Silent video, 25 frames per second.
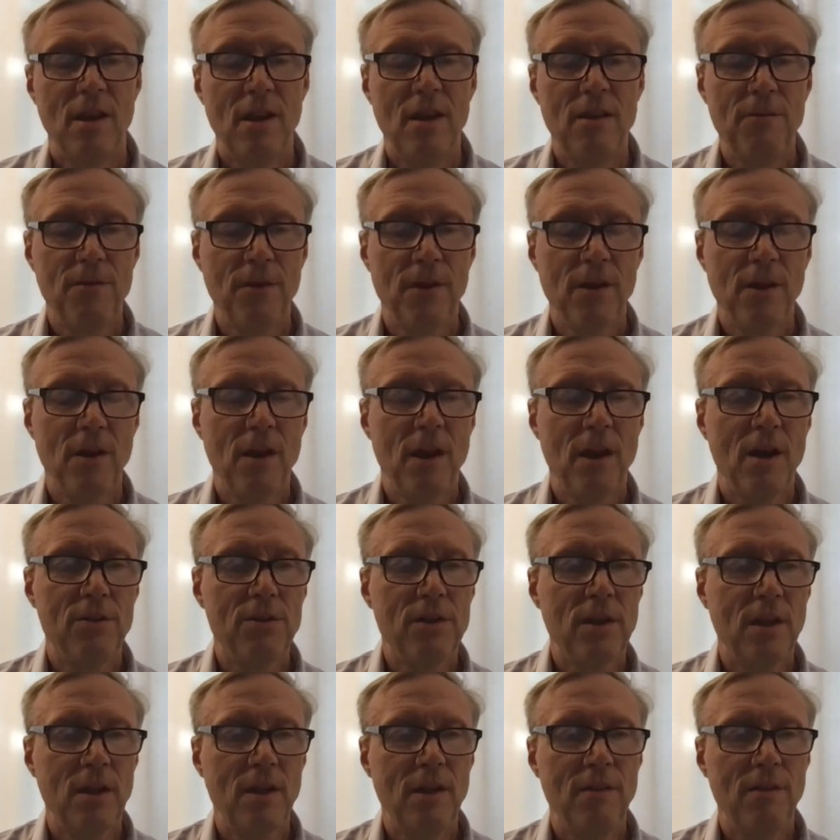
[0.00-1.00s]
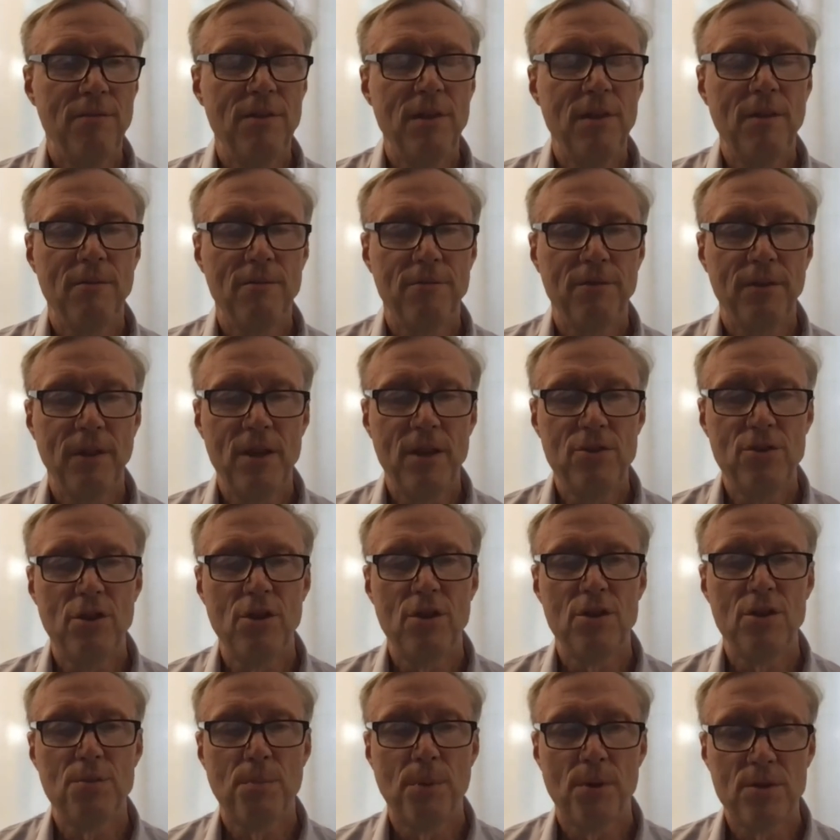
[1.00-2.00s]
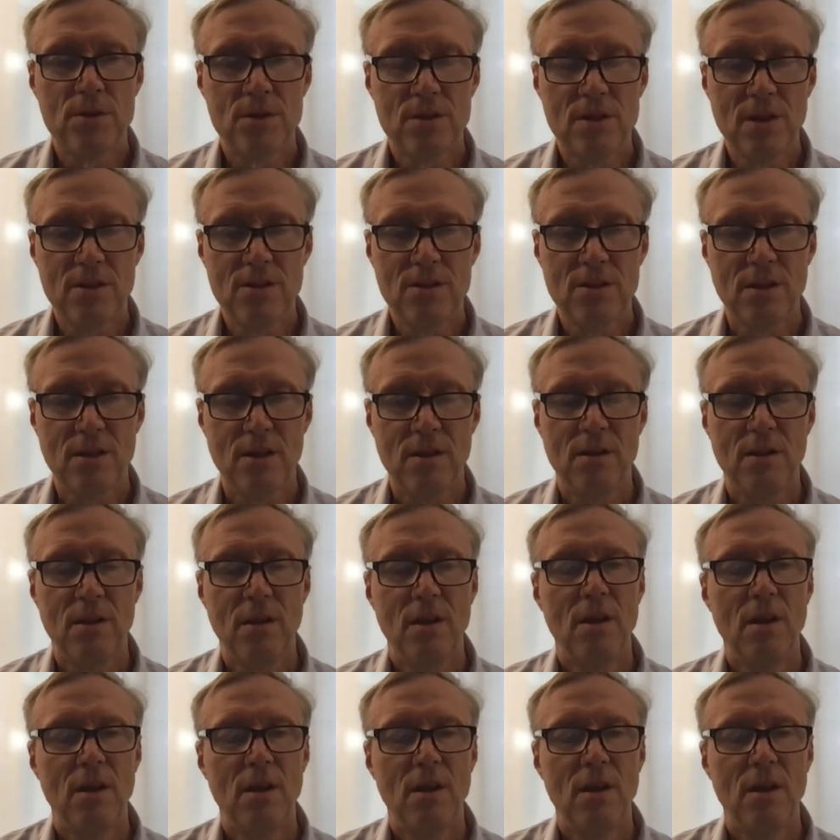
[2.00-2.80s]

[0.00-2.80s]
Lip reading: He figured out that if the inflation is persistent,